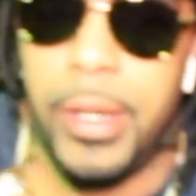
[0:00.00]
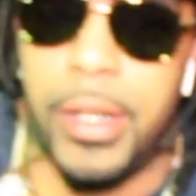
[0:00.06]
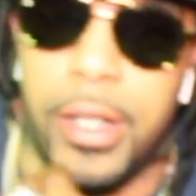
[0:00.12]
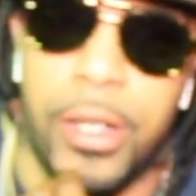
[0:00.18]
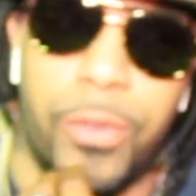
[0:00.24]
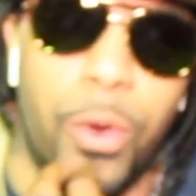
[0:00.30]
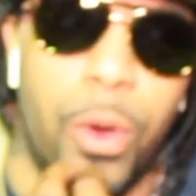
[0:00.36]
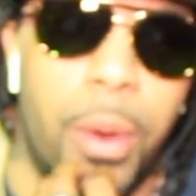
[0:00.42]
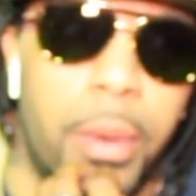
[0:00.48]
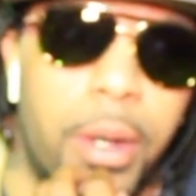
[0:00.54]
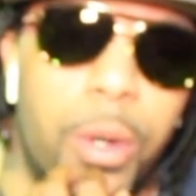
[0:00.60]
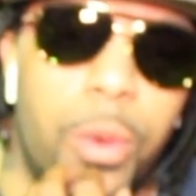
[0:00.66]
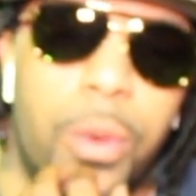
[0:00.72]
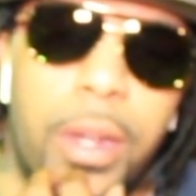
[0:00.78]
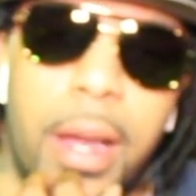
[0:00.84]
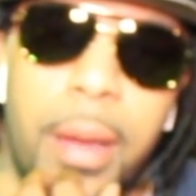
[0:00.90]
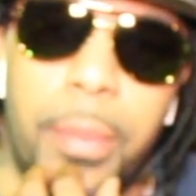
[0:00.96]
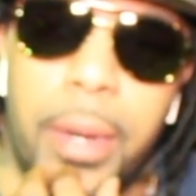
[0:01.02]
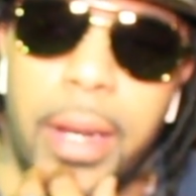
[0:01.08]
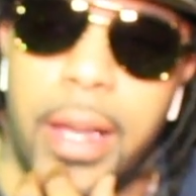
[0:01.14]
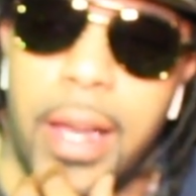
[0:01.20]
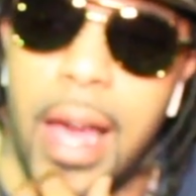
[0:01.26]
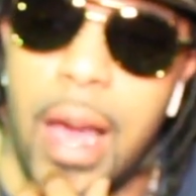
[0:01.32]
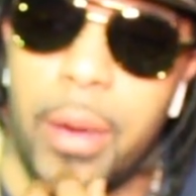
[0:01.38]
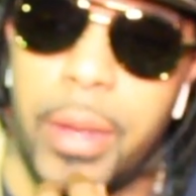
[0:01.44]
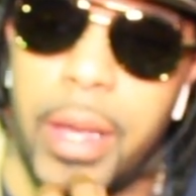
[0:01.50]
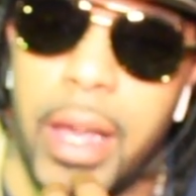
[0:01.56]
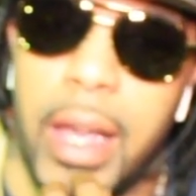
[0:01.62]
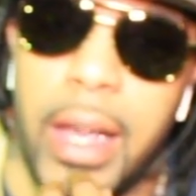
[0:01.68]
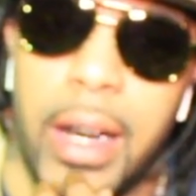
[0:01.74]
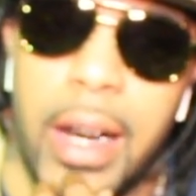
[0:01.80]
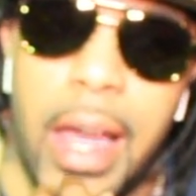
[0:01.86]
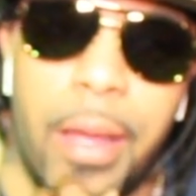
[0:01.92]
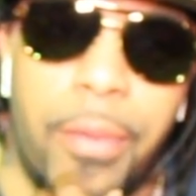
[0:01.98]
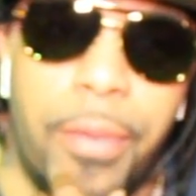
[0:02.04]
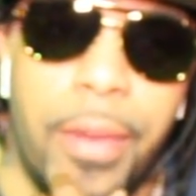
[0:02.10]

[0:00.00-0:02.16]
we just formed a new company called King Life